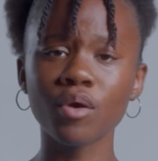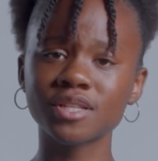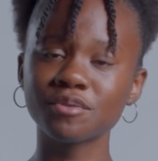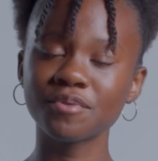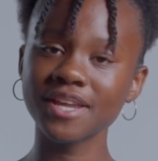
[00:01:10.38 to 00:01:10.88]

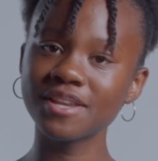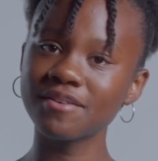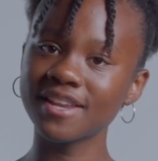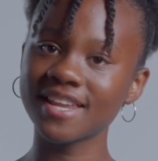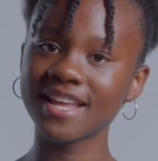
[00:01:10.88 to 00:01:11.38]
what are we
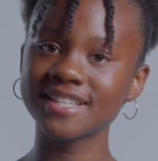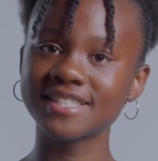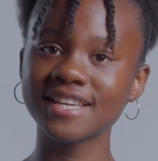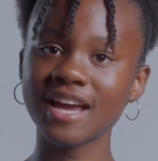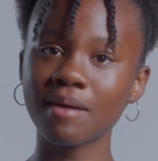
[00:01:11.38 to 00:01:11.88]
doing in
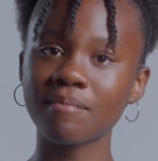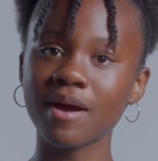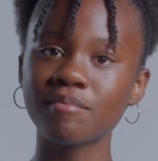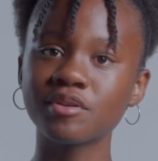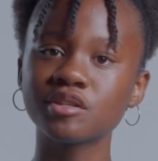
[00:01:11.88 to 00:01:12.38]
Antigua and
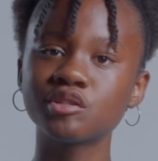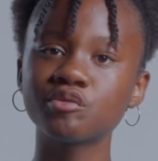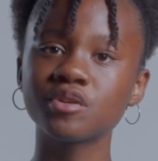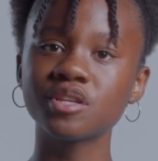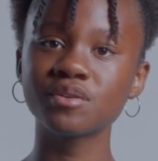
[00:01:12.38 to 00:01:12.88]
Barbuda
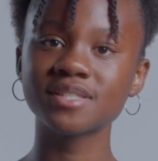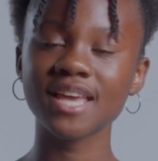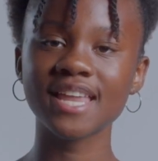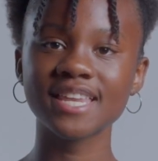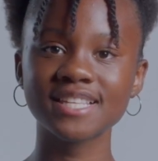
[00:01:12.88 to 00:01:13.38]
to reduce
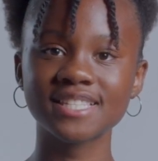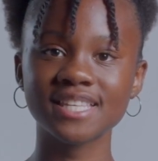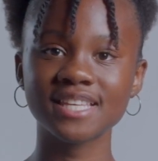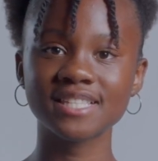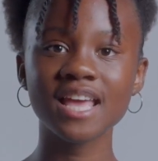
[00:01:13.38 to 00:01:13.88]

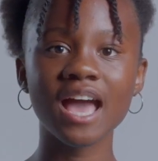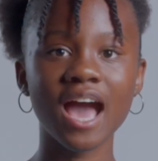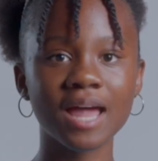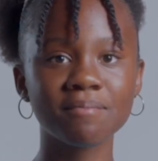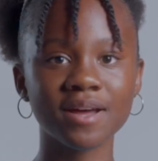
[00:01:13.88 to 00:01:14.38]
NDCs
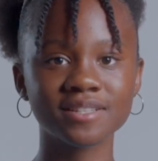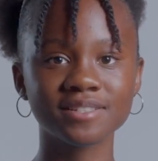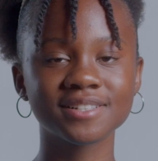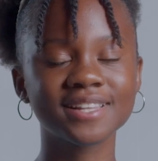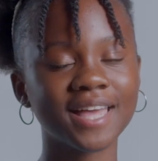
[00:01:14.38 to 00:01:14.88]
and
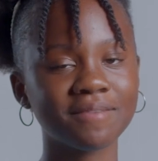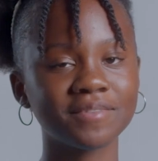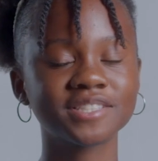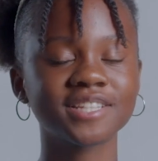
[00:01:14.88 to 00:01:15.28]
battle climate